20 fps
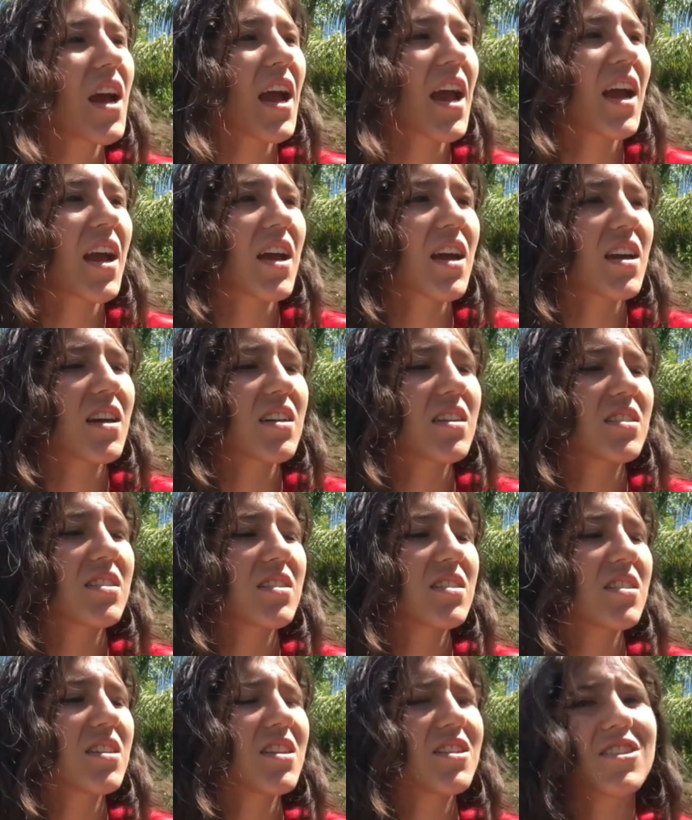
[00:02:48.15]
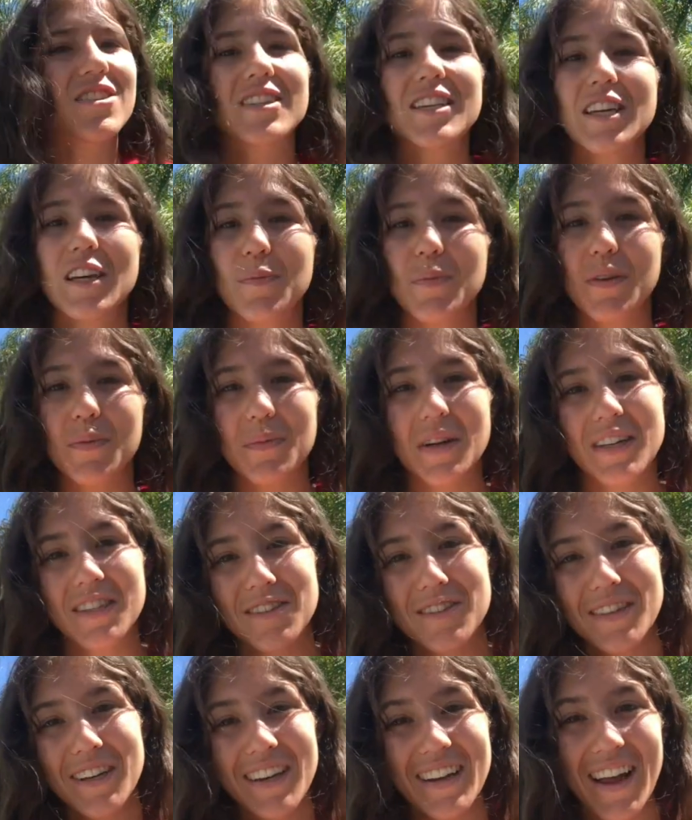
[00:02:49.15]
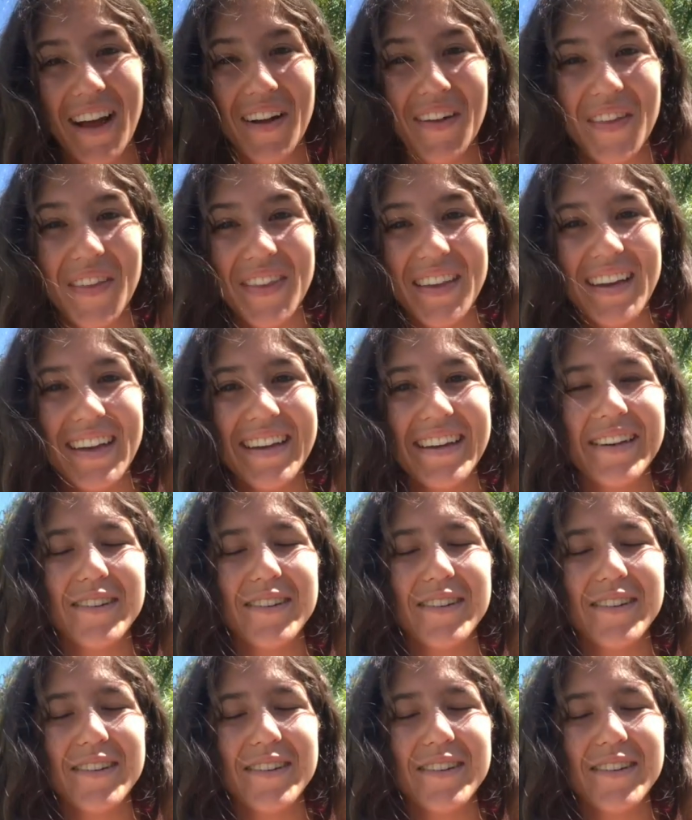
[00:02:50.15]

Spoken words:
and just keeping my skin healthy.